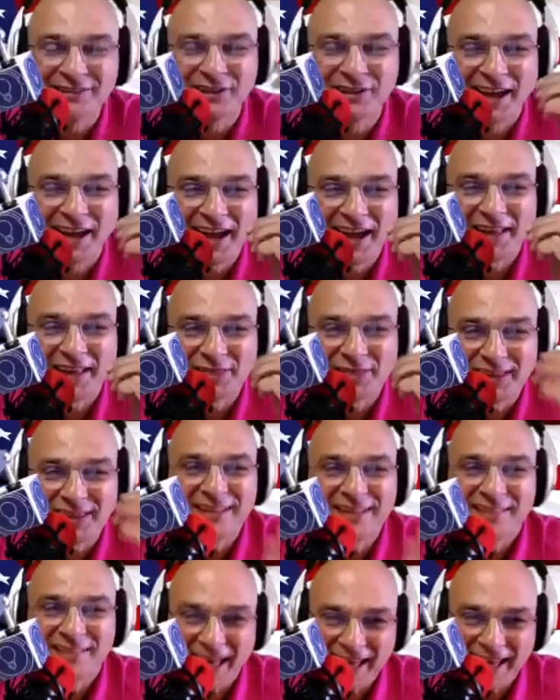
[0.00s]
I
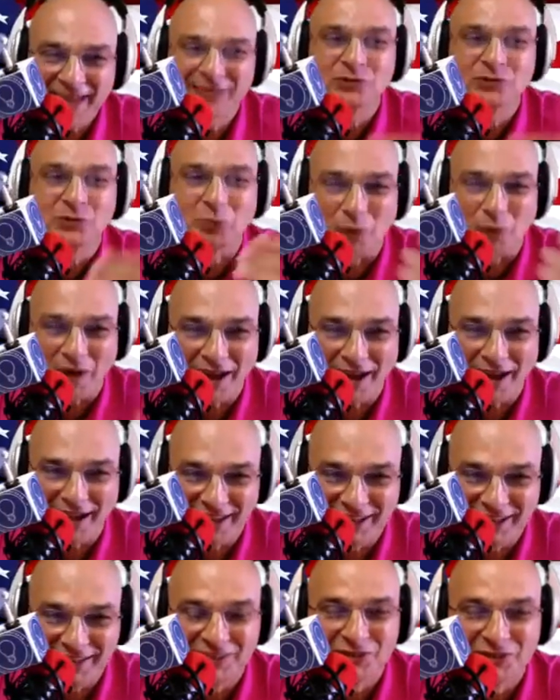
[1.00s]
think that is
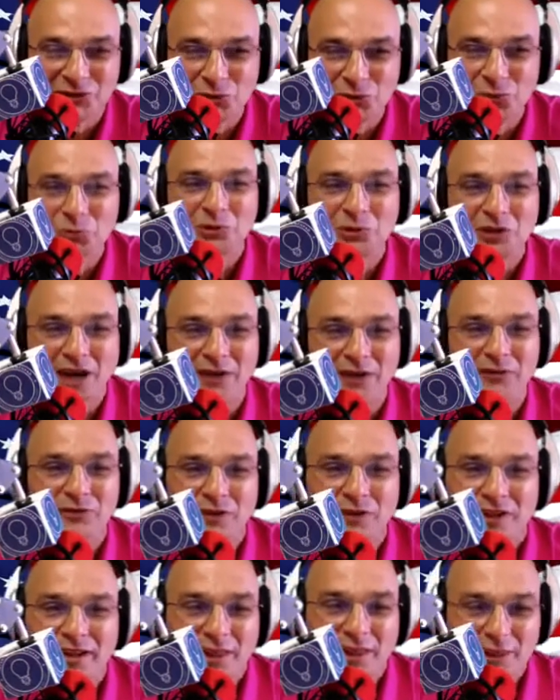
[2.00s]
why you love
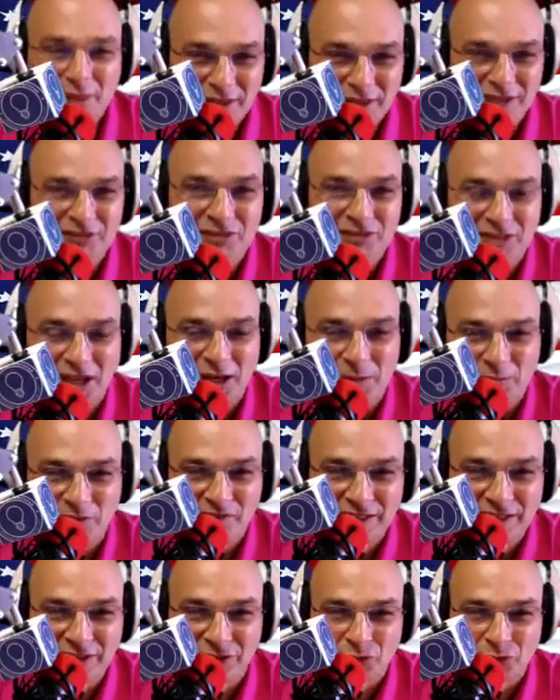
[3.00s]
this type of
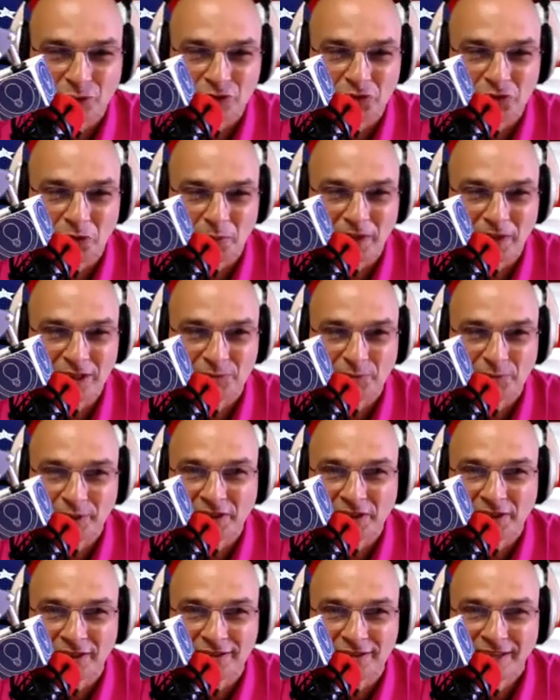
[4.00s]
industry so much,
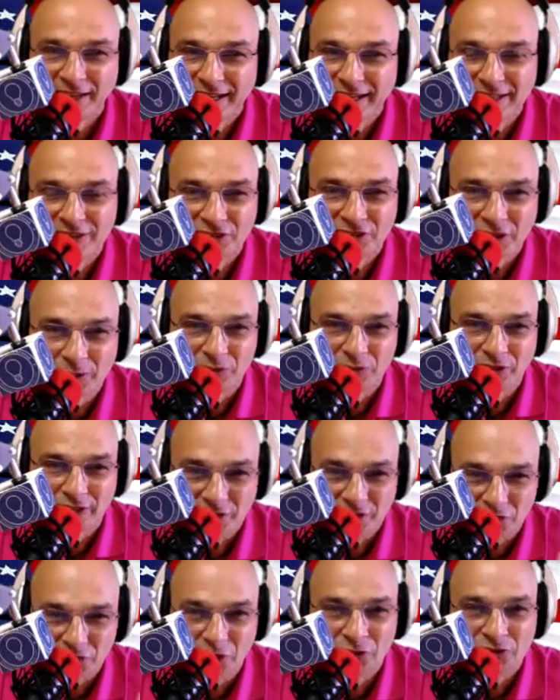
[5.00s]
because it seems
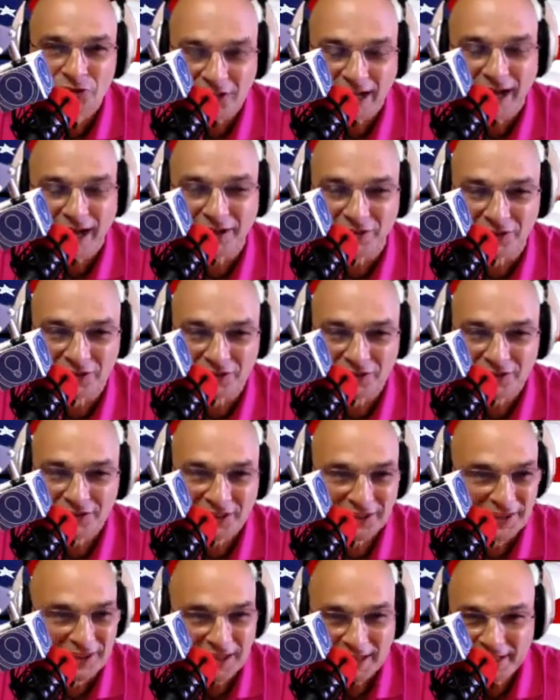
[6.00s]
like your challenge
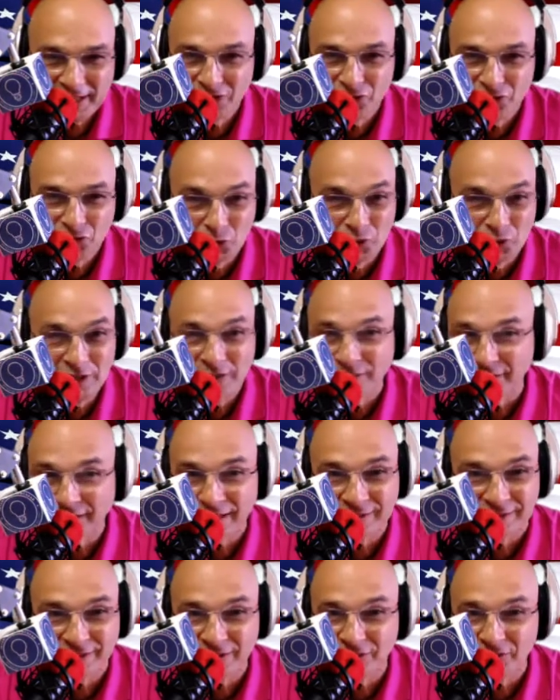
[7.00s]
is you need to
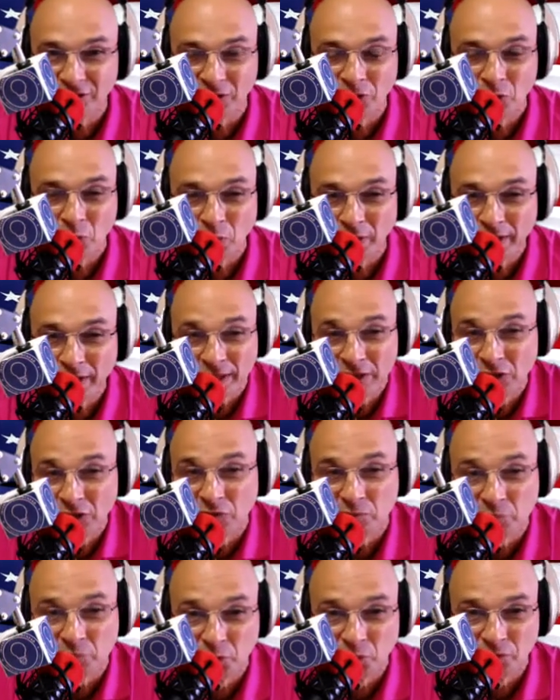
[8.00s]
get things done quick, and
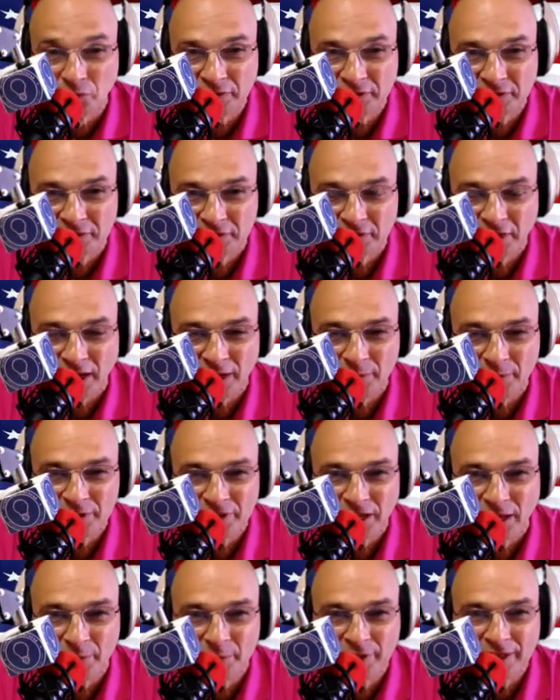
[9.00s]
you've proven time and
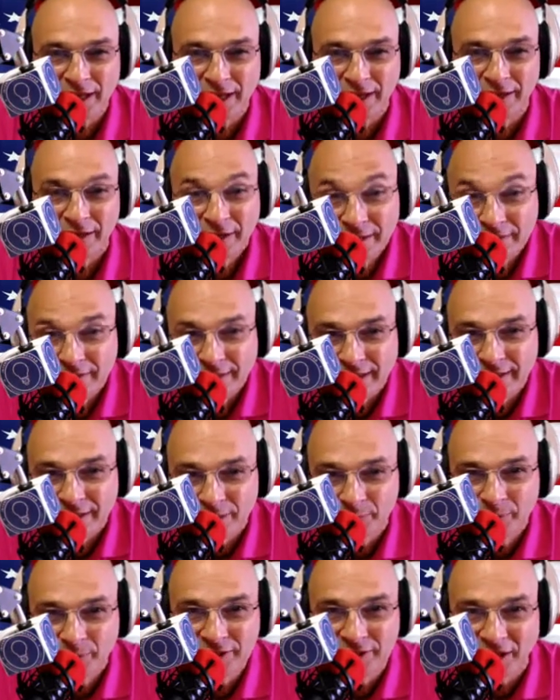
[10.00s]
time again that it
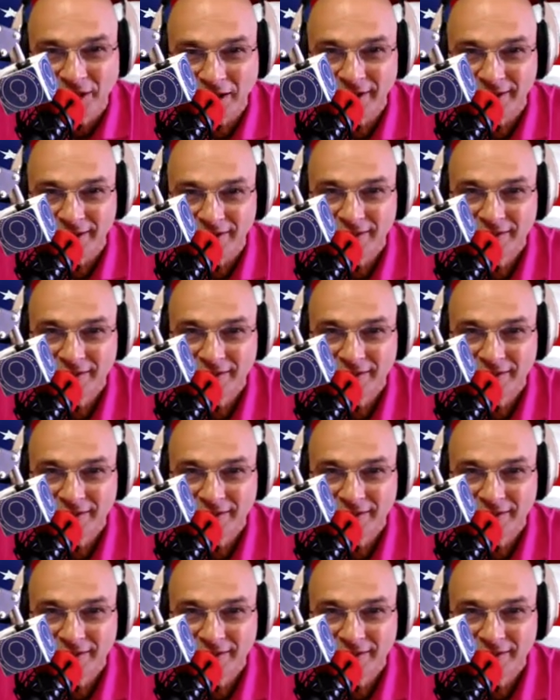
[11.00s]
can be done.